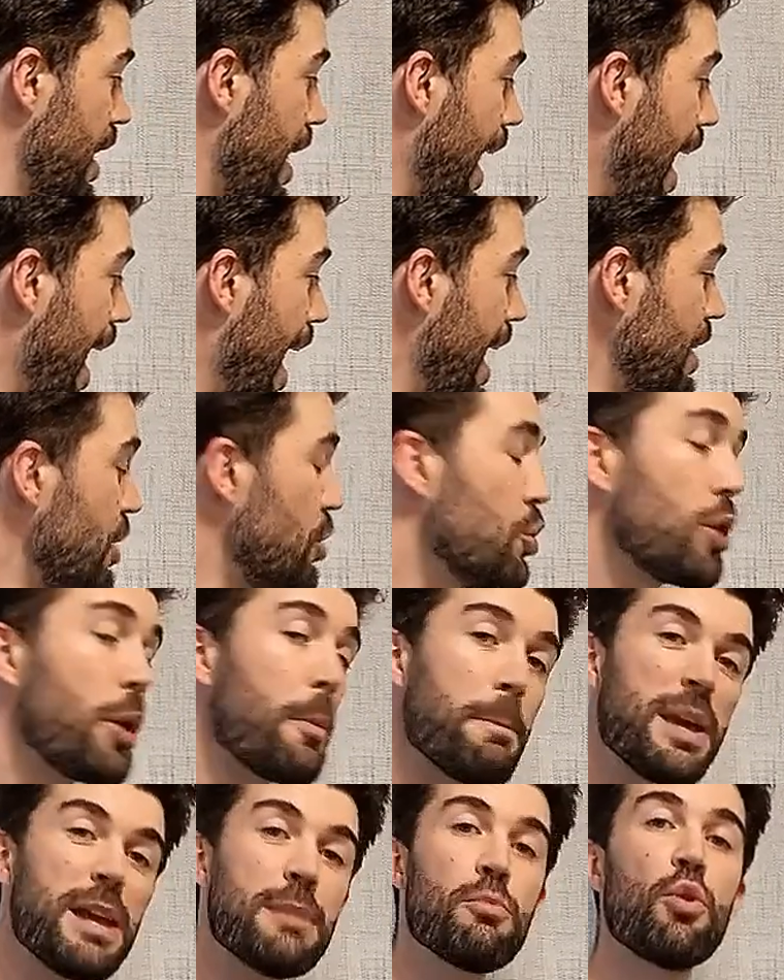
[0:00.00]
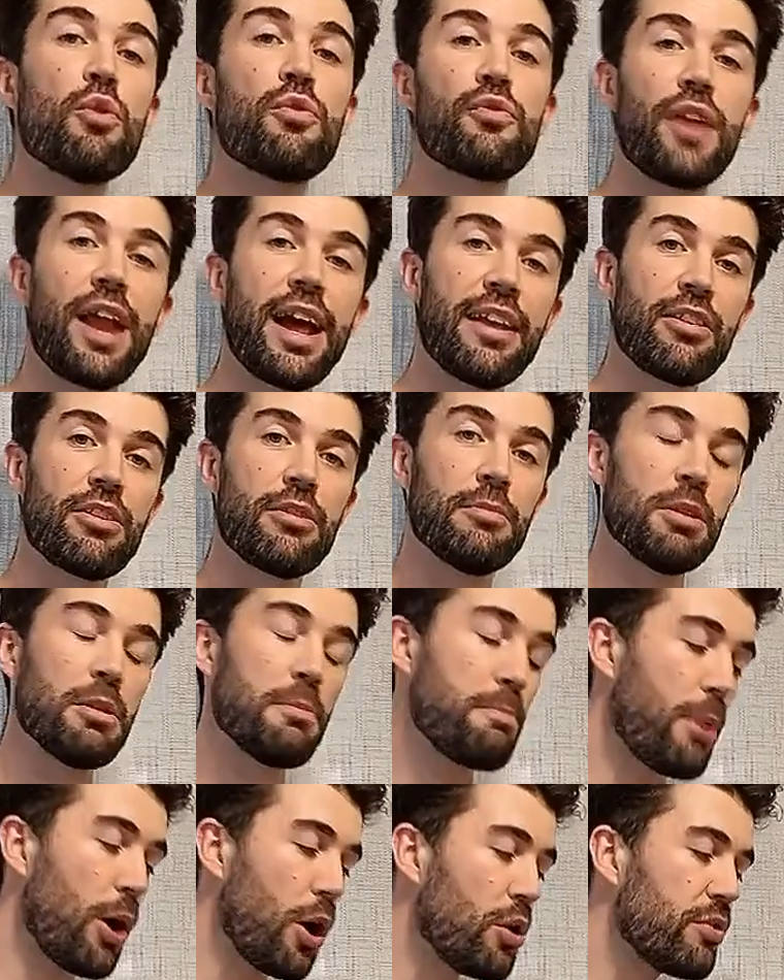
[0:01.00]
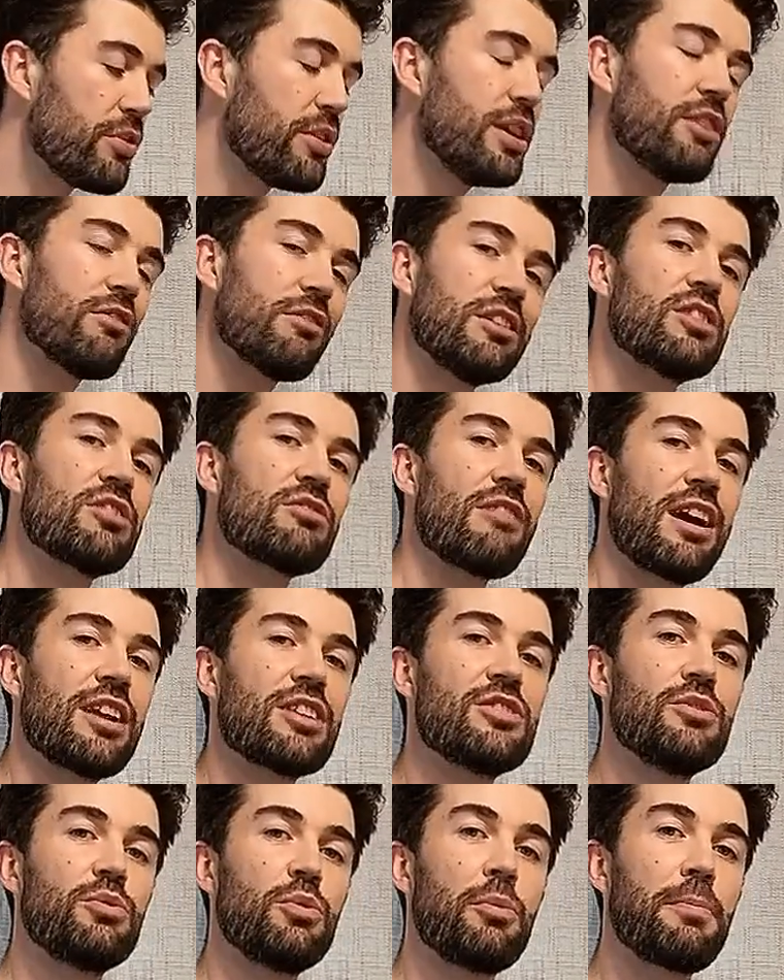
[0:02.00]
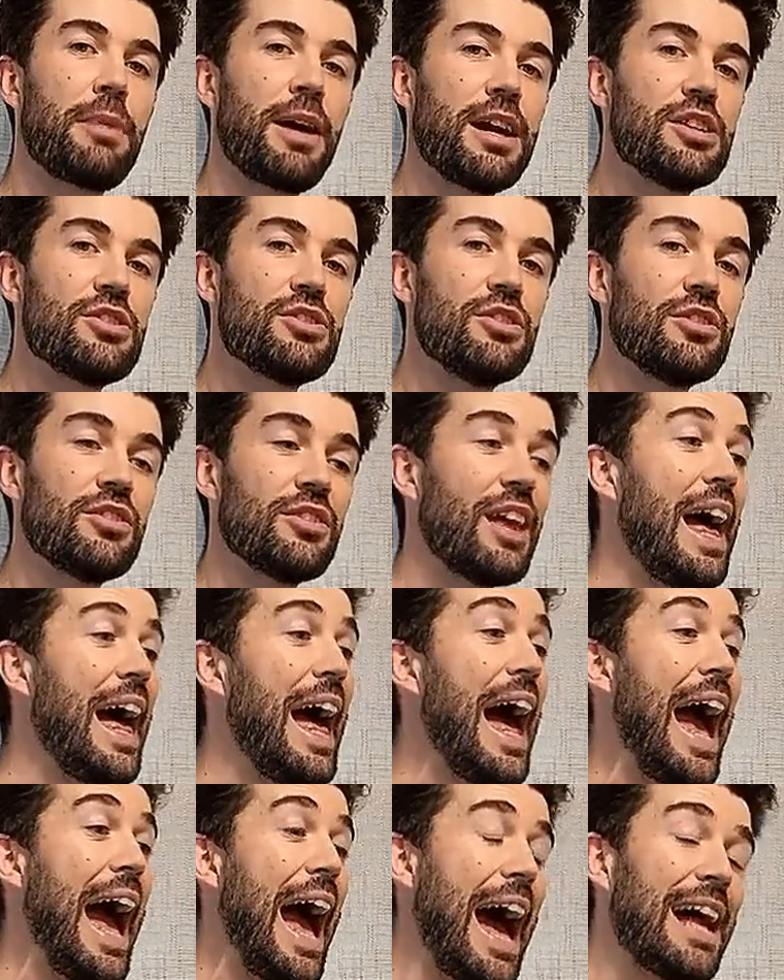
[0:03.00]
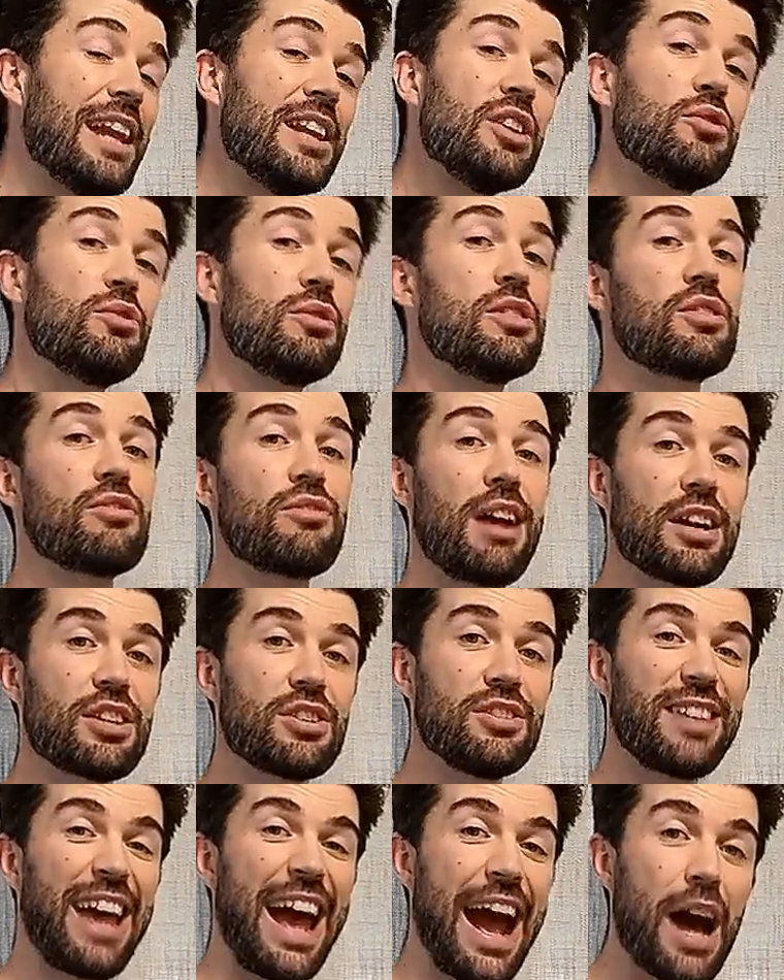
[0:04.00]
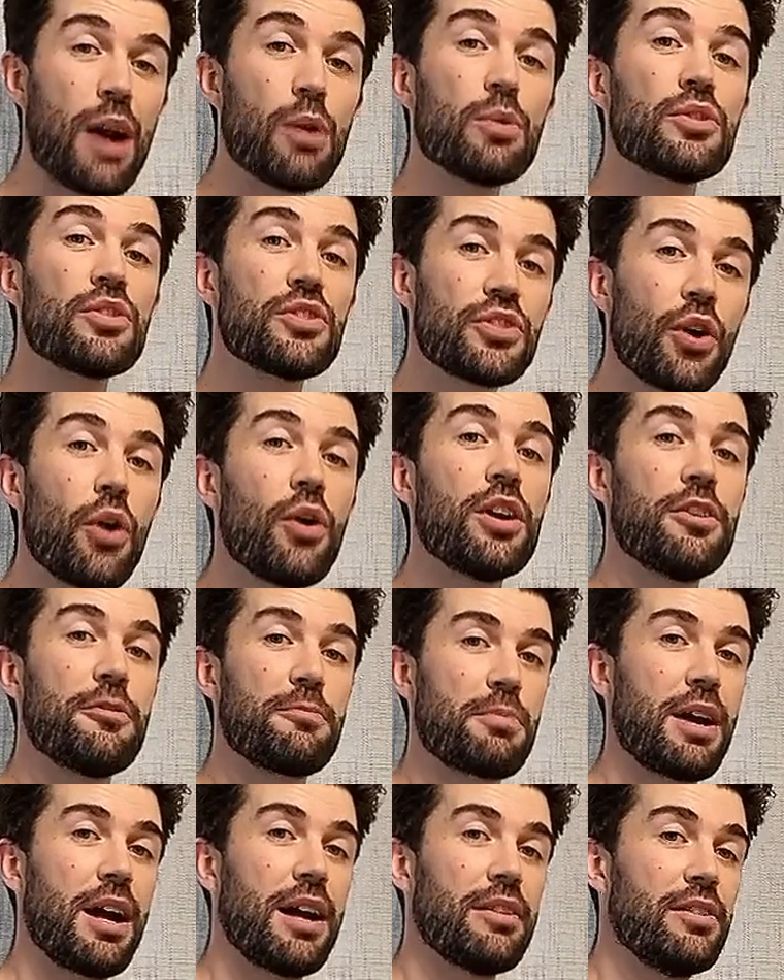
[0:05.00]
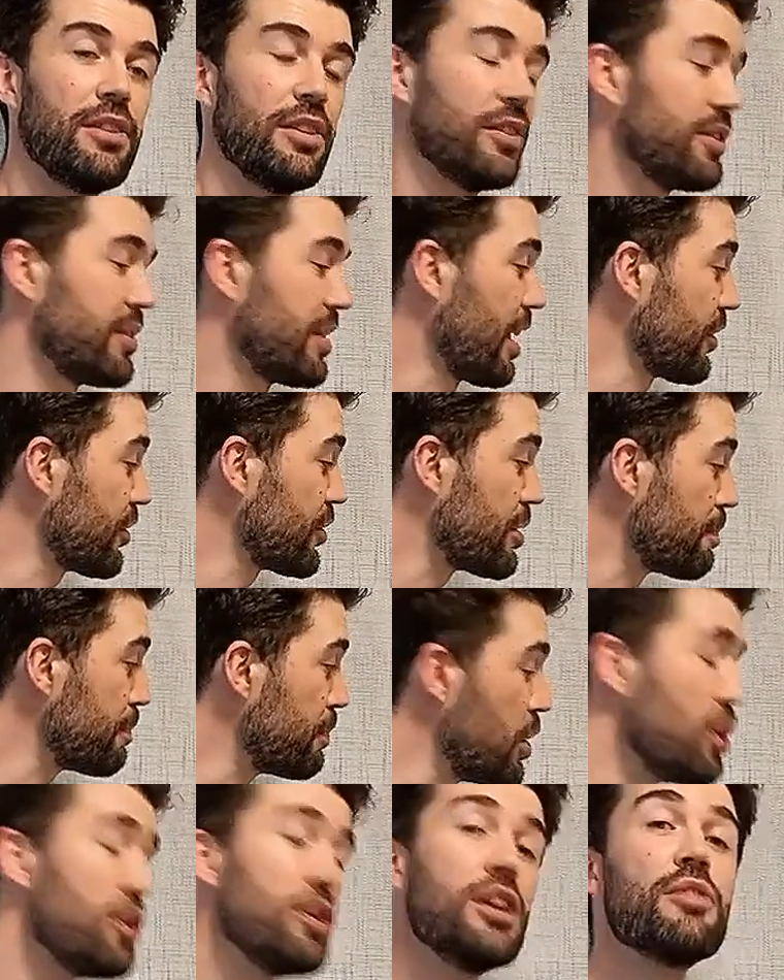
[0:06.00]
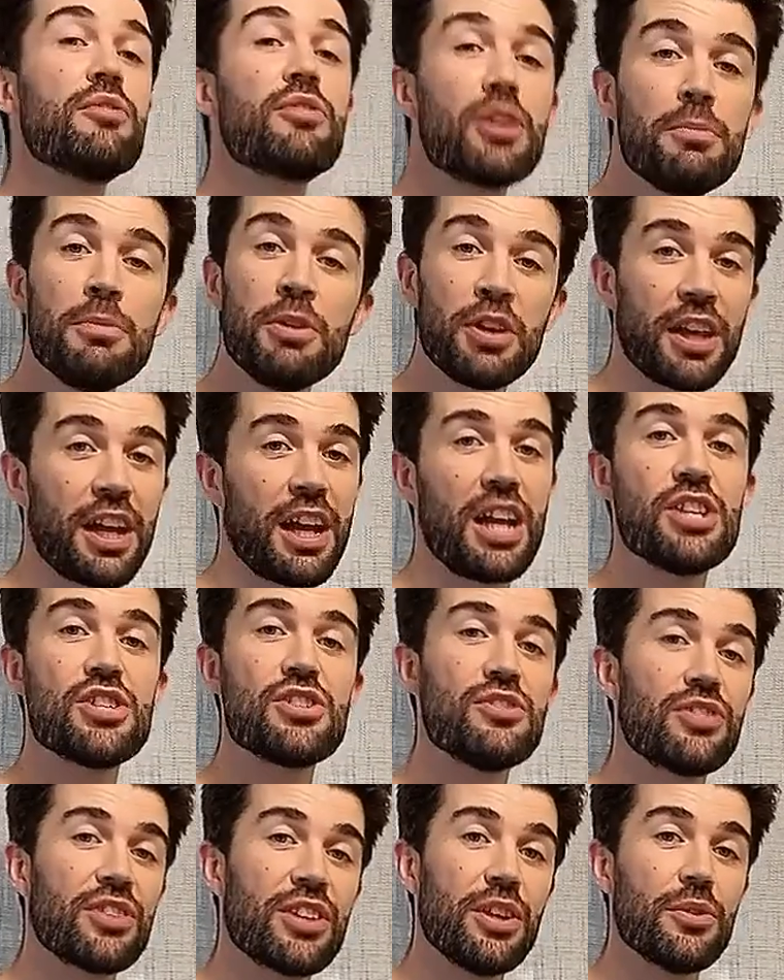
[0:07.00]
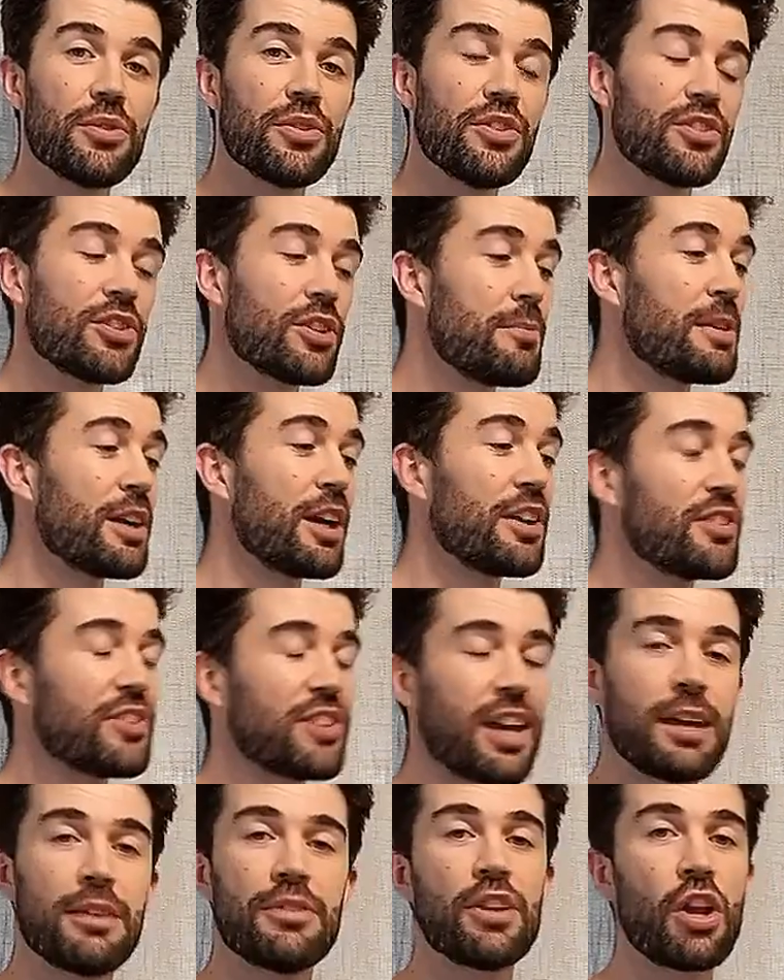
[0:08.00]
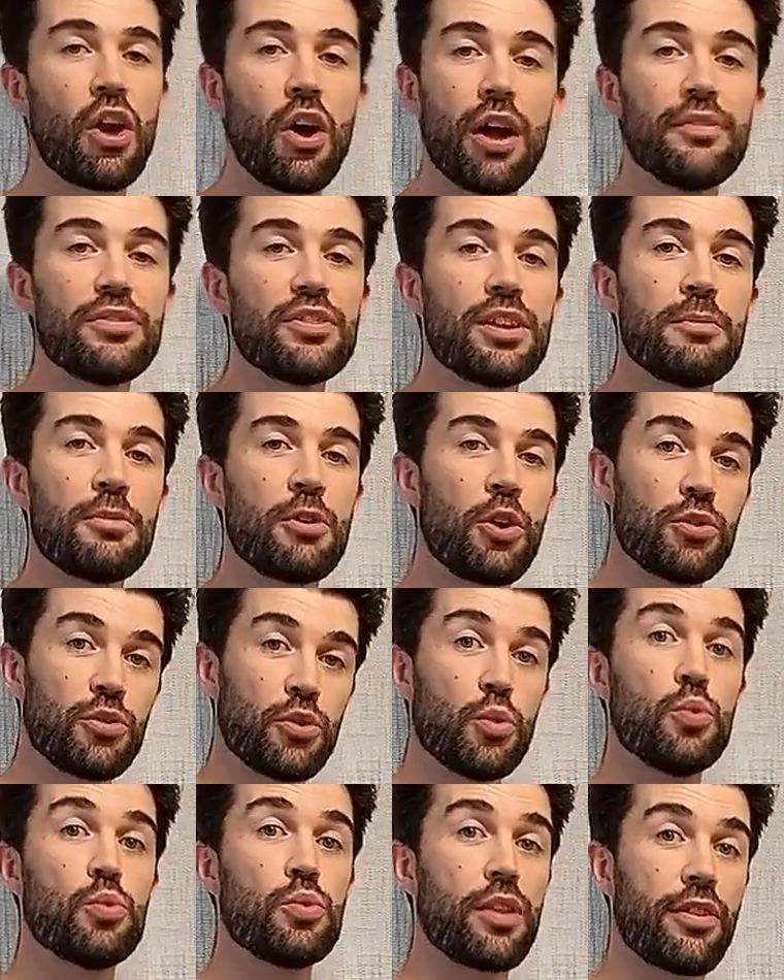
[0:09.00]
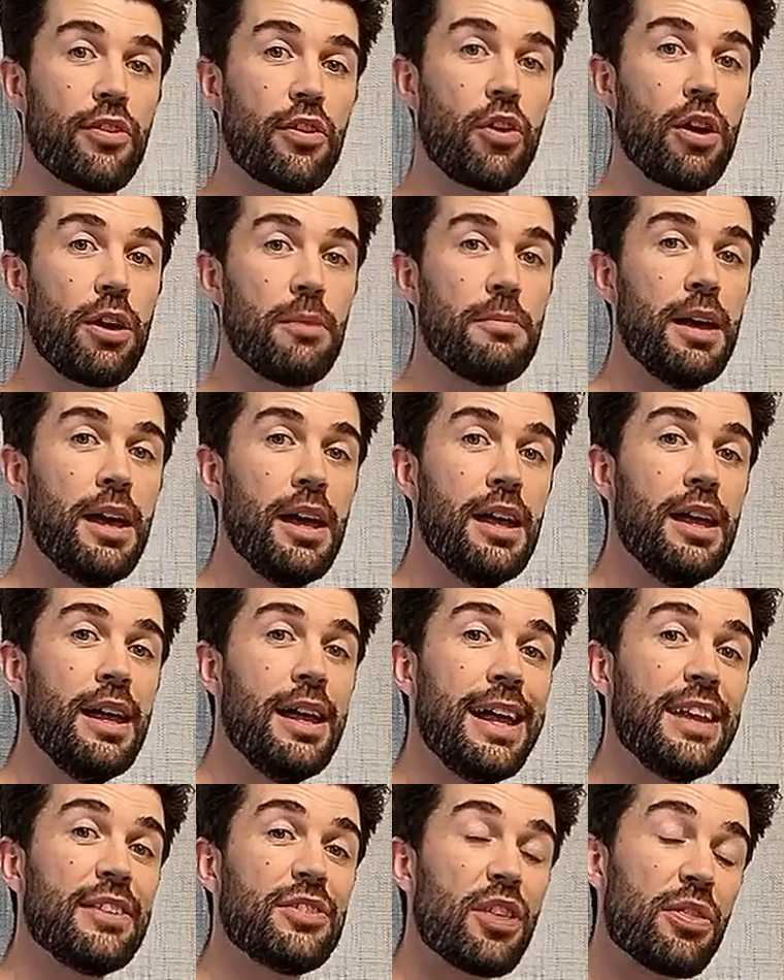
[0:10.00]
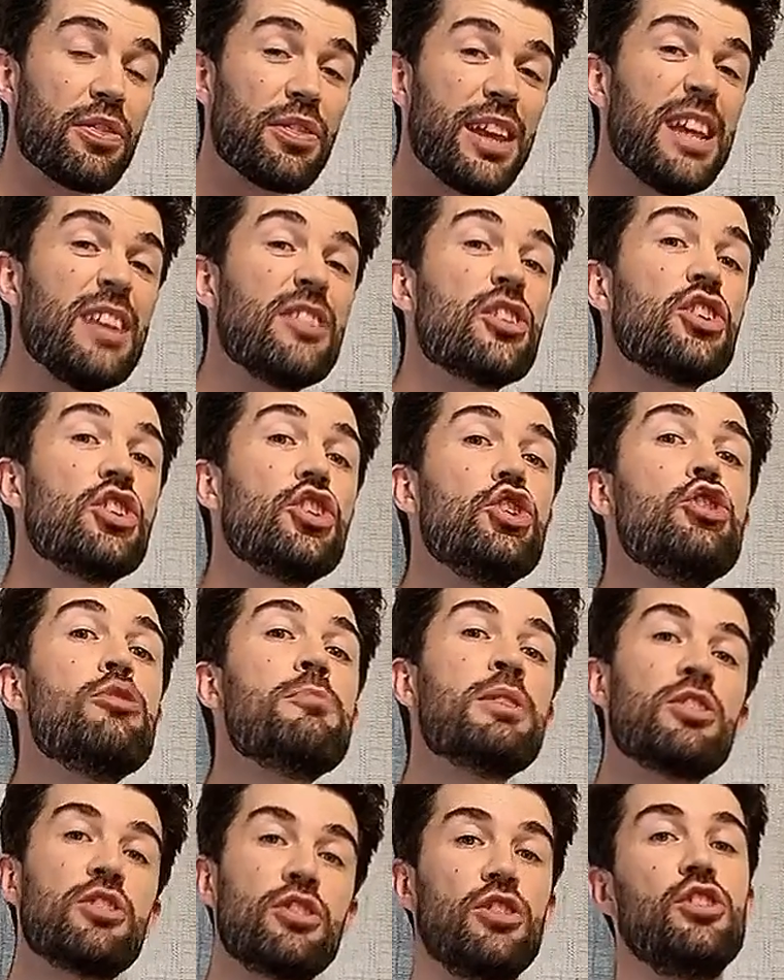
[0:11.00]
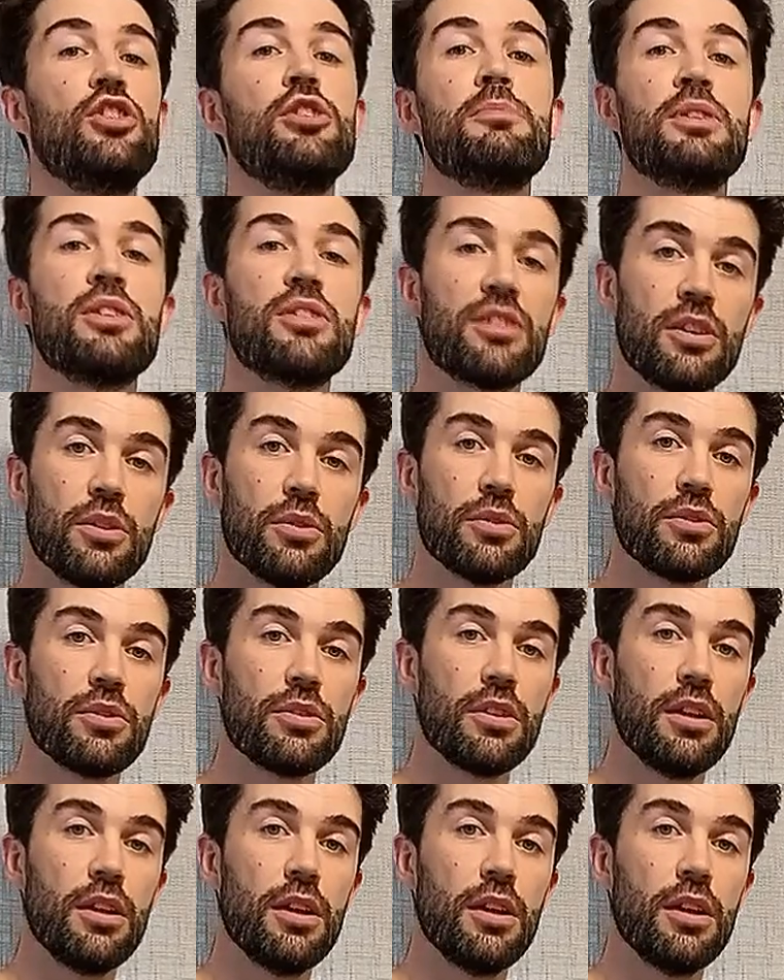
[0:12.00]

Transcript: And you can be more flexible, both in your interactions with patients and your interactions outside of practice. That's the beauty of communication skills. It's something I say in the live seminars all the time, is that these are human to human skills.